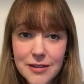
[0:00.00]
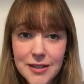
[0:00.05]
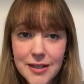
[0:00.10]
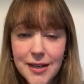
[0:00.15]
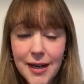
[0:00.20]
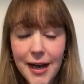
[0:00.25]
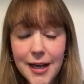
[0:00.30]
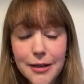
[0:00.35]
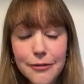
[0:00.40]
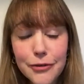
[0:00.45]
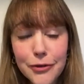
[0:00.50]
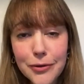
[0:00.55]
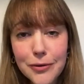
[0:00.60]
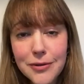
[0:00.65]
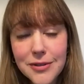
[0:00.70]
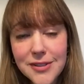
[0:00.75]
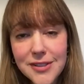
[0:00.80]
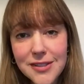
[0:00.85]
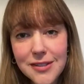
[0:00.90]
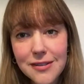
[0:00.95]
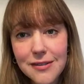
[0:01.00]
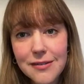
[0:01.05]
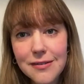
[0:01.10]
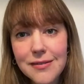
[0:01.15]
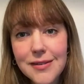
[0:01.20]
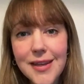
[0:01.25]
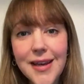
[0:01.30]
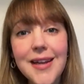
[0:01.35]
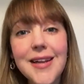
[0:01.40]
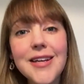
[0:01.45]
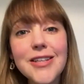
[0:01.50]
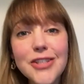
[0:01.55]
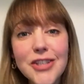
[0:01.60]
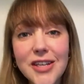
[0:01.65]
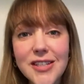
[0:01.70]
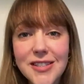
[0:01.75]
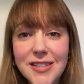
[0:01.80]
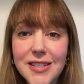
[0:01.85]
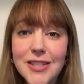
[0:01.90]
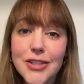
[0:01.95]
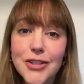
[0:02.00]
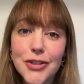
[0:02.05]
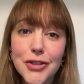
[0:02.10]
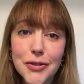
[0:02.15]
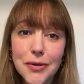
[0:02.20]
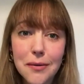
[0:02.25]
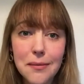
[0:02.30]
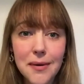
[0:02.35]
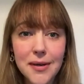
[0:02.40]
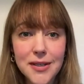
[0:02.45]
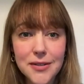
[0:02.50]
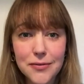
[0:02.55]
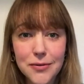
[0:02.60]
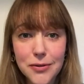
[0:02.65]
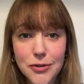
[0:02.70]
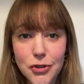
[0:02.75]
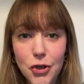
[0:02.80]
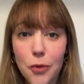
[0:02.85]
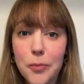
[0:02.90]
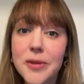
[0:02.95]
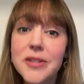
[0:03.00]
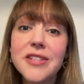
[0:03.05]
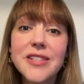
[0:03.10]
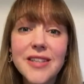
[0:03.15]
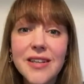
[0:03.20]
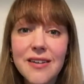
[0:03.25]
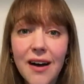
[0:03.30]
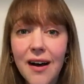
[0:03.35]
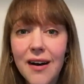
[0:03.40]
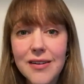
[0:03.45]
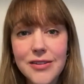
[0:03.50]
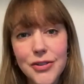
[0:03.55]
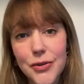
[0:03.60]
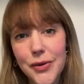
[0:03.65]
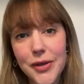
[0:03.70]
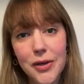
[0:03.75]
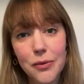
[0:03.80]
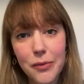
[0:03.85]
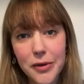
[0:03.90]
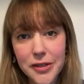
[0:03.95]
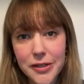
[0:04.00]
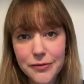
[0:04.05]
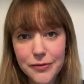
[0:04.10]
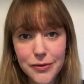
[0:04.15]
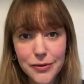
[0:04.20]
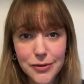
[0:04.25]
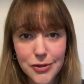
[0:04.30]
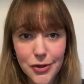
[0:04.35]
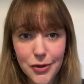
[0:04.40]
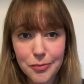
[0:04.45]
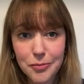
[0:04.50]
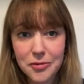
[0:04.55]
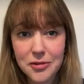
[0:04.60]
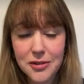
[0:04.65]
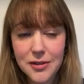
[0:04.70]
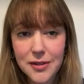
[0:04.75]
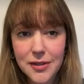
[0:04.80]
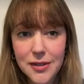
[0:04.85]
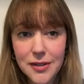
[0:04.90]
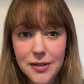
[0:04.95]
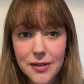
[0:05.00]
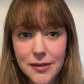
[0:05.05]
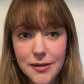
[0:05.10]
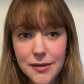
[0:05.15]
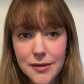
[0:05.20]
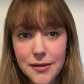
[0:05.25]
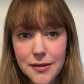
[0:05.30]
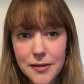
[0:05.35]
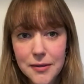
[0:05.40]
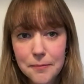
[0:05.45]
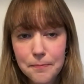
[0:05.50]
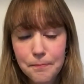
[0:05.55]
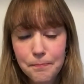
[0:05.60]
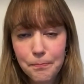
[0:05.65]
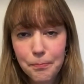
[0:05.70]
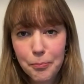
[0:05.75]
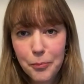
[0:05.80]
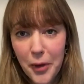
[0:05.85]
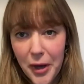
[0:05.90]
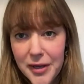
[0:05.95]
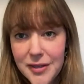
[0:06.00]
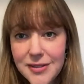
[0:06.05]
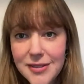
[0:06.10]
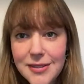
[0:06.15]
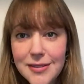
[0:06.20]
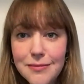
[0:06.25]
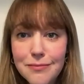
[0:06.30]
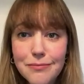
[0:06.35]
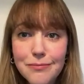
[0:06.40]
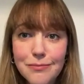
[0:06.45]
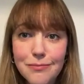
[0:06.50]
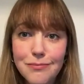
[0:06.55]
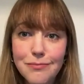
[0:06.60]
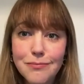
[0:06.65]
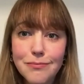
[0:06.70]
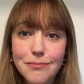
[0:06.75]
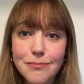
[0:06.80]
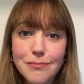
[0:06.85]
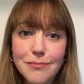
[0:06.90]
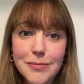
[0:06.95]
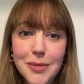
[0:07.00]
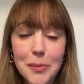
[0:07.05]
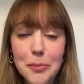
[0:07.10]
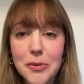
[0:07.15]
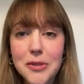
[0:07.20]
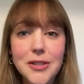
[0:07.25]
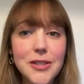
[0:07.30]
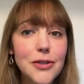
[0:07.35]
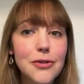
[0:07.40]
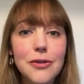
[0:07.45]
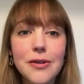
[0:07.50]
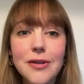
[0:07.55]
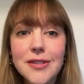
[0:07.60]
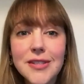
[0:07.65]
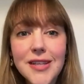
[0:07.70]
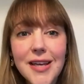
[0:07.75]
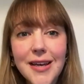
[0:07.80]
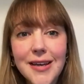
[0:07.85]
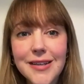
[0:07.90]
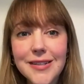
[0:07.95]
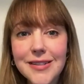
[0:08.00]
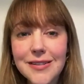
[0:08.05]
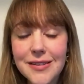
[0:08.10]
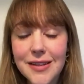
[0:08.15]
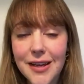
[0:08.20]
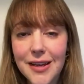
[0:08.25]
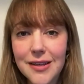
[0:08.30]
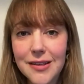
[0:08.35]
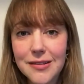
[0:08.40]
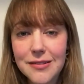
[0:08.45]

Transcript: And of course, the NHS did do a wonderful job and still are doing a wonderful job. But people still got sick, didn't they?